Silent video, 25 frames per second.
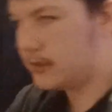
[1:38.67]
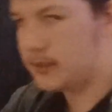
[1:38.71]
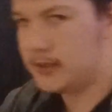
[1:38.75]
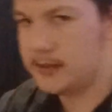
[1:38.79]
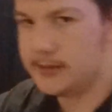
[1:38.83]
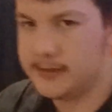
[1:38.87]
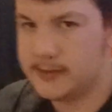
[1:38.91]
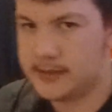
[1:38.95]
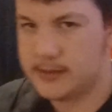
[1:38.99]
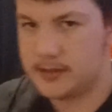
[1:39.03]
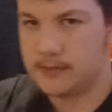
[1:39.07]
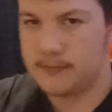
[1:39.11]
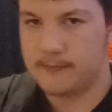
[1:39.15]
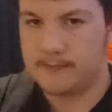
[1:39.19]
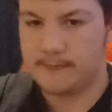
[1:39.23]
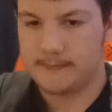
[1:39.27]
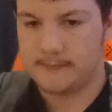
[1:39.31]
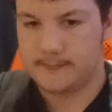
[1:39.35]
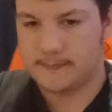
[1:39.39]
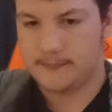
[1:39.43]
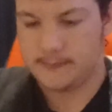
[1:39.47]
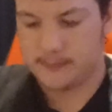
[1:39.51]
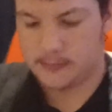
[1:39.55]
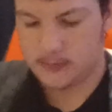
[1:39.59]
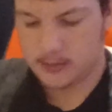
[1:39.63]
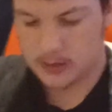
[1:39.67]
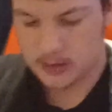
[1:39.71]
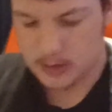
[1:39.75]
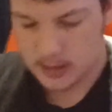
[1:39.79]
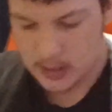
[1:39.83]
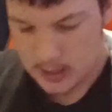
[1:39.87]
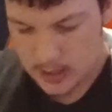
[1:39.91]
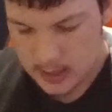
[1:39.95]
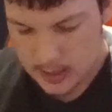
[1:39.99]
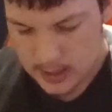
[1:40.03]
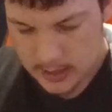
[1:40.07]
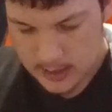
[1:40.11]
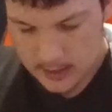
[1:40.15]
because
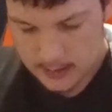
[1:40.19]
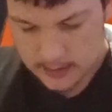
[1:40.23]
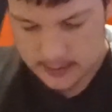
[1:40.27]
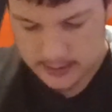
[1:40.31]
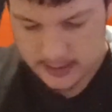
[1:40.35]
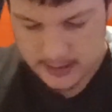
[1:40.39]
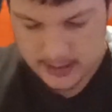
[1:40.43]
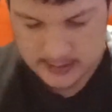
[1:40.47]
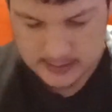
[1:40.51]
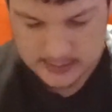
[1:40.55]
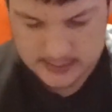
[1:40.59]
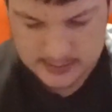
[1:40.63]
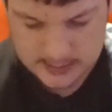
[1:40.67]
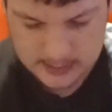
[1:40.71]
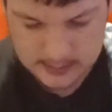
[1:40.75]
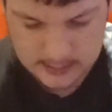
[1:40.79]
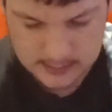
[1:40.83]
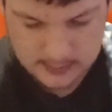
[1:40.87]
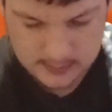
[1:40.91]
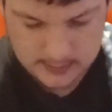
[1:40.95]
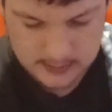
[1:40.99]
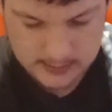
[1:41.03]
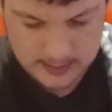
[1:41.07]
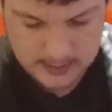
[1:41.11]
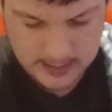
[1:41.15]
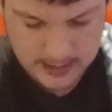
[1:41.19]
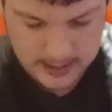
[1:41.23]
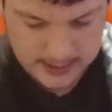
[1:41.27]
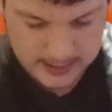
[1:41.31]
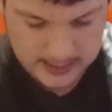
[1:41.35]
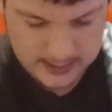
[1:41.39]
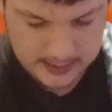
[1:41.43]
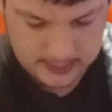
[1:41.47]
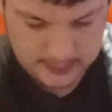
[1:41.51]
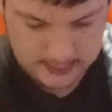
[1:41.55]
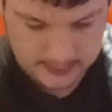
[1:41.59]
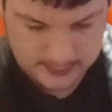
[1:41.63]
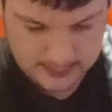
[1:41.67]
things thing
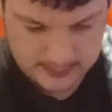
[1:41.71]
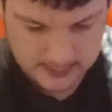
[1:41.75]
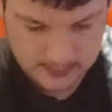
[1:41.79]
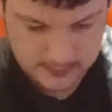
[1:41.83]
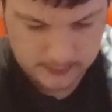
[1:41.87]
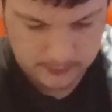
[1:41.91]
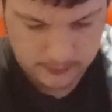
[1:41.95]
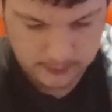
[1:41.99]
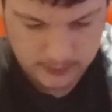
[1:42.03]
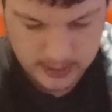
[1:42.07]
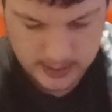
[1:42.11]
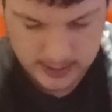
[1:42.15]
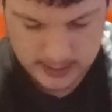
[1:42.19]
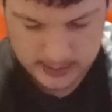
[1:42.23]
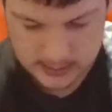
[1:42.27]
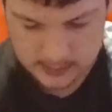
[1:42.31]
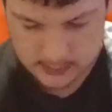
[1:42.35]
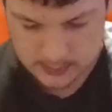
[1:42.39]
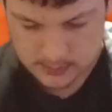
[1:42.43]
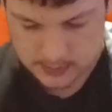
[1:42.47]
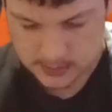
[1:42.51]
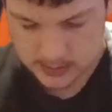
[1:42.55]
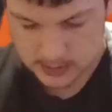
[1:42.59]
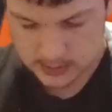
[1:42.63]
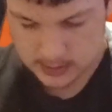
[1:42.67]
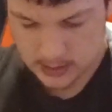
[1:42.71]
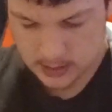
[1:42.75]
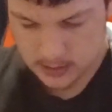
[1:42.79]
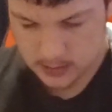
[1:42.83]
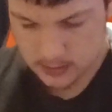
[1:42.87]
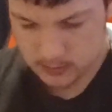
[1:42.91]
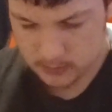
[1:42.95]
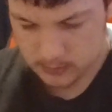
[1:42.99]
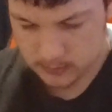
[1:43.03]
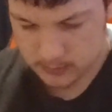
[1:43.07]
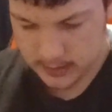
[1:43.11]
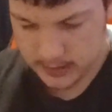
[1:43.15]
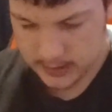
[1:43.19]
is when I usually
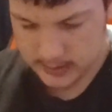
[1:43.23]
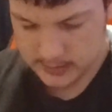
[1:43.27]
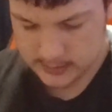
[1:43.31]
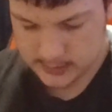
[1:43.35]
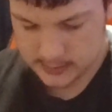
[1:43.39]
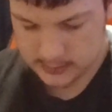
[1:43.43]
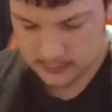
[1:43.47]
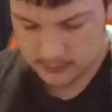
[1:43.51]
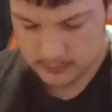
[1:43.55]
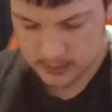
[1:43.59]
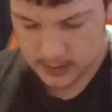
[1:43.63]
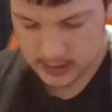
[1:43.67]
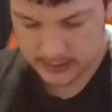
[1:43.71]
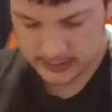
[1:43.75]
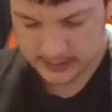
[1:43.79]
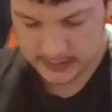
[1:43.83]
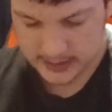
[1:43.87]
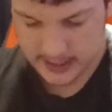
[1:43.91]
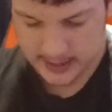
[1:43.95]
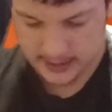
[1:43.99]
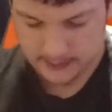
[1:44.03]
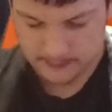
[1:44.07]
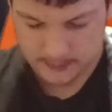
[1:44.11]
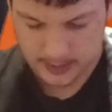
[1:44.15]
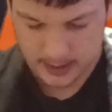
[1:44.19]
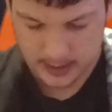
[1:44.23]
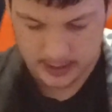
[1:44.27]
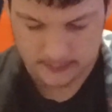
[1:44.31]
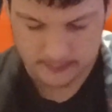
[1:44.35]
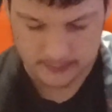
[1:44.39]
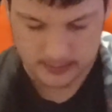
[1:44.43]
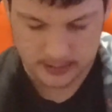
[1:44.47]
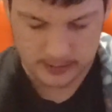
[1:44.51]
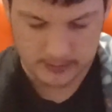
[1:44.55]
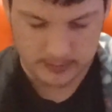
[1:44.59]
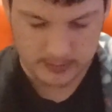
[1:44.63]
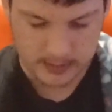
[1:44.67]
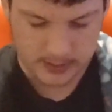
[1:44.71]
go into a game that I
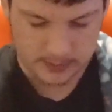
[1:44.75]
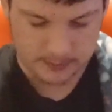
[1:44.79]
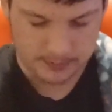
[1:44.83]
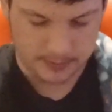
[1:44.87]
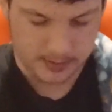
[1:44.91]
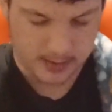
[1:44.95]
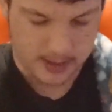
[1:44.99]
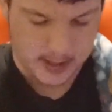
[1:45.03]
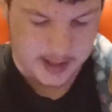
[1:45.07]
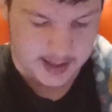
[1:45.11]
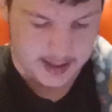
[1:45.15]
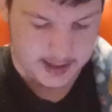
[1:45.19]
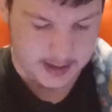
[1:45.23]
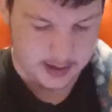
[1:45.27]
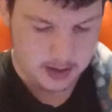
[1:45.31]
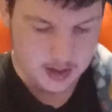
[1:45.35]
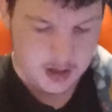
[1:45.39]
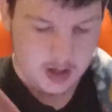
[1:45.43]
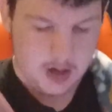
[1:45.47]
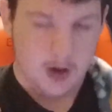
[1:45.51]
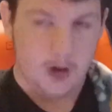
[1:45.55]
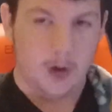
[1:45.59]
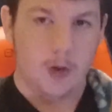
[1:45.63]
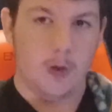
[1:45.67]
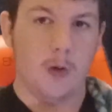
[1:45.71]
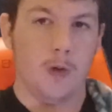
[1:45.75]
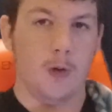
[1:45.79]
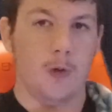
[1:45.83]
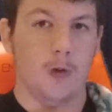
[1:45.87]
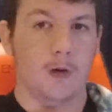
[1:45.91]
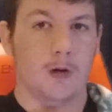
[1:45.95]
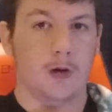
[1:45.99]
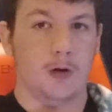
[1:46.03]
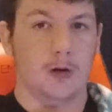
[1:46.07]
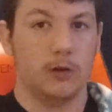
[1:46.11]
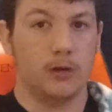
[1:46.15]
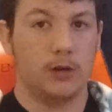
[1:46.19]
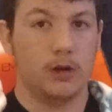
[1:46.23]
really want to play
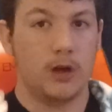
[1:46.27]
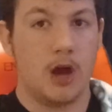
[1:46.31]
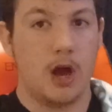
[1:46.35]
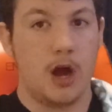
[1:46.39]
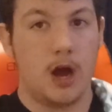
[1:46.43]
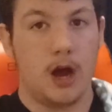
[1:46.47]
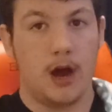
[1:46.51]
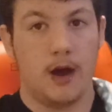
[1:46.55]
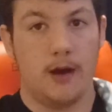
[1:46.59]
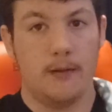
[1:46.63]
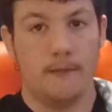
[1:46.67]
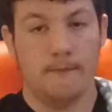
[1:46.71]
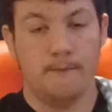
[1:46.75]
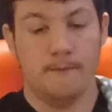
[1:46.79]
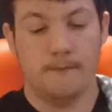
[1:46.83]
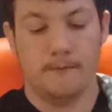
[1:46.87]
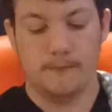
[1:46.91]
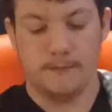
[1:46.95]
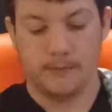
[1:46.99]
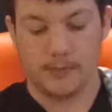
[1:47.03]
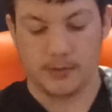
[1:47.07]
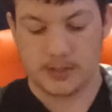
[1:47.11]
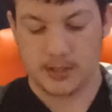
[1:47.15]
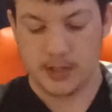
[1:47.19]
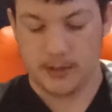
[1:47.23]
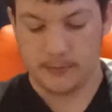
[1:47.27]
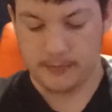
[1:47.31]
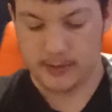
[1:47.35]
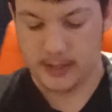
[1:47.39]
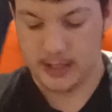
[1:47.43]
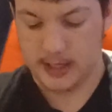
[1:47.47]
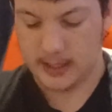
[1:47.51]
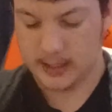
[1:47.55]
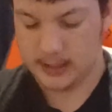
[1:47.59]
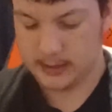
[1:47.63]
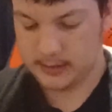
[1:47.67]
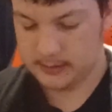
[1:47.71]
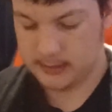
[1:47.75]
or um
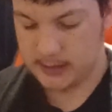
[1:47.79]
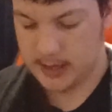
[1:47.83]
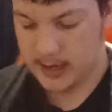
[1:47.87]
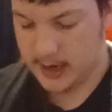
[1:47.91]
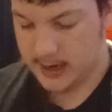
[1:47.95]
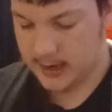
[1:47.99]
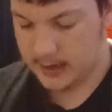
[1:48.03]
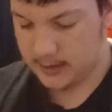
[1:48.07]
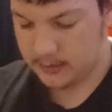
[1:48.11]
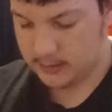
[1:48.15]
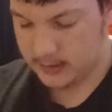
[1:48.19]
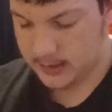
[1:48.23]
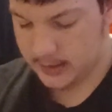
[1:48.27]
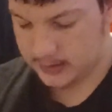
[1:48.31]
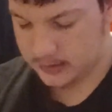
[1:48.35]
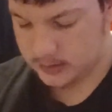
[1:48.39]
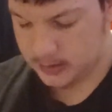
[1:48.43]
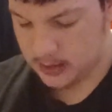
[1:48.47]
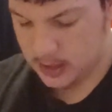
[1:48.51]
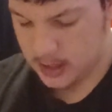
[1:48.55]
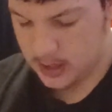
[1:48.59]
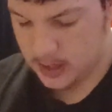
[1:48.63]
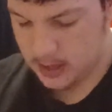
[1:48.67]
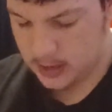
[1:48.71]
something that like